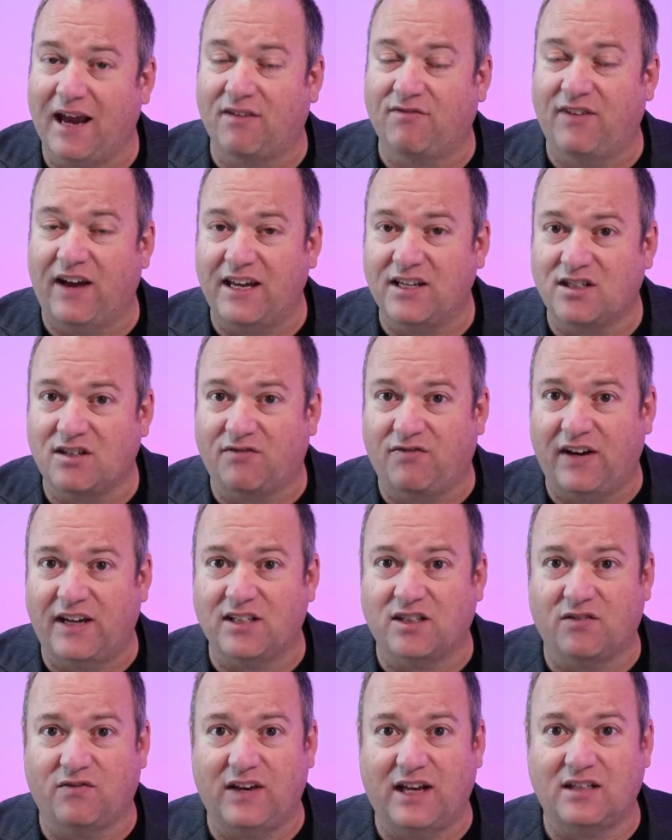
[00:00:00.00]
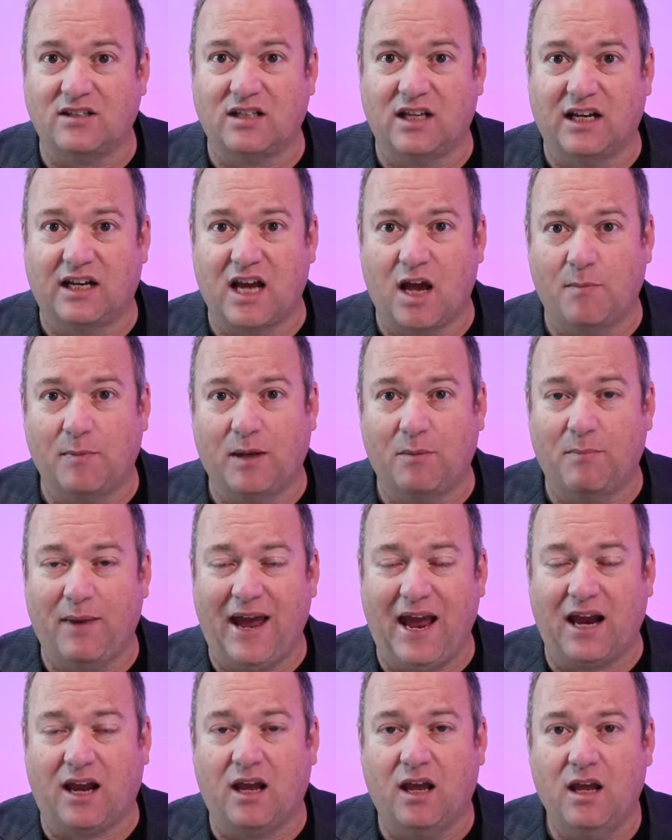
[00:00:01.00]
Face-to-face events are coming
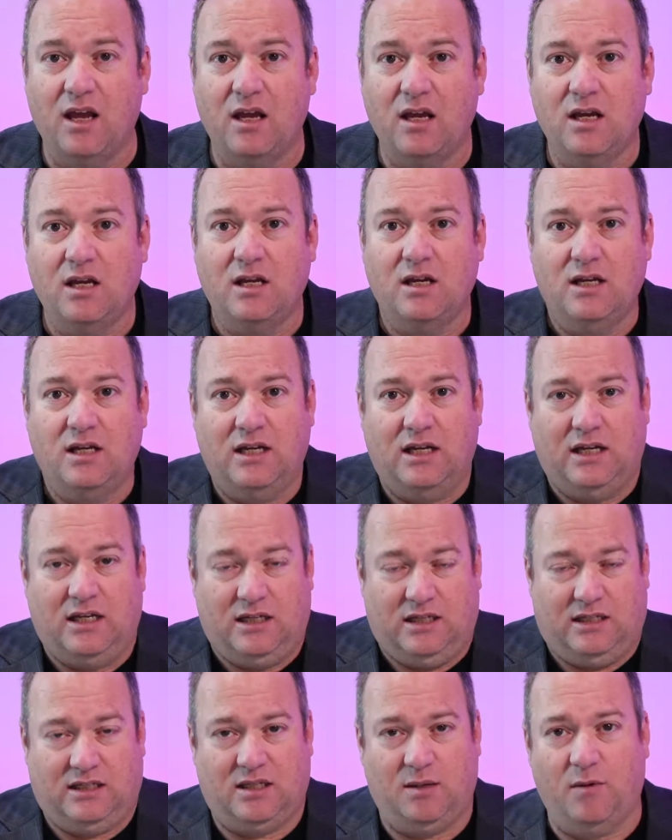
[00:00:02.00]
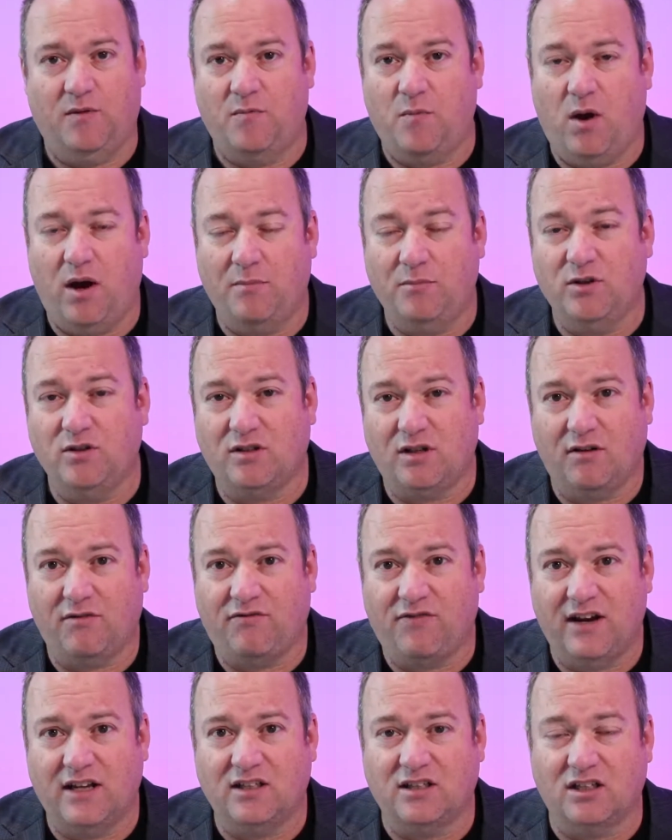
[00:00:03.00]
back. Some of my muso
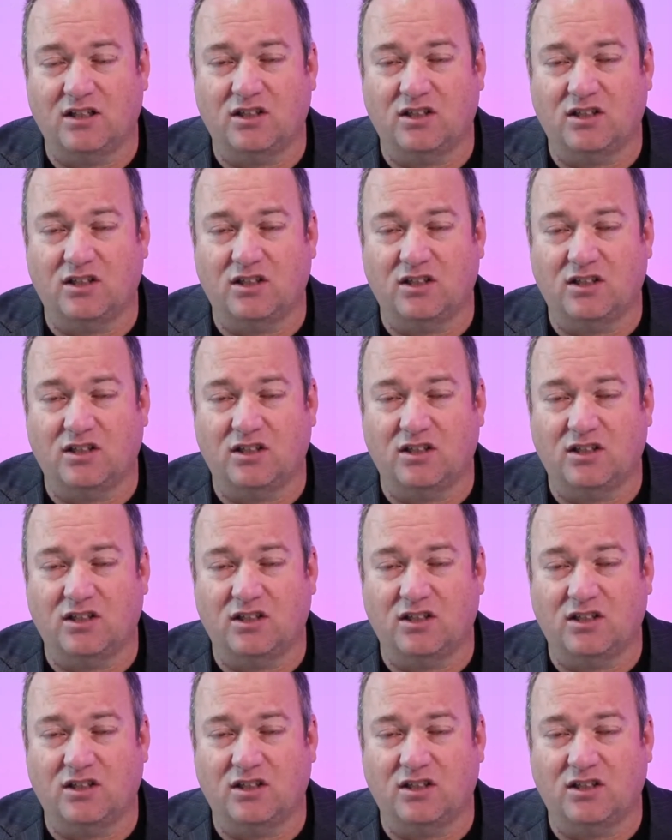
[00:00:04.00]
friends are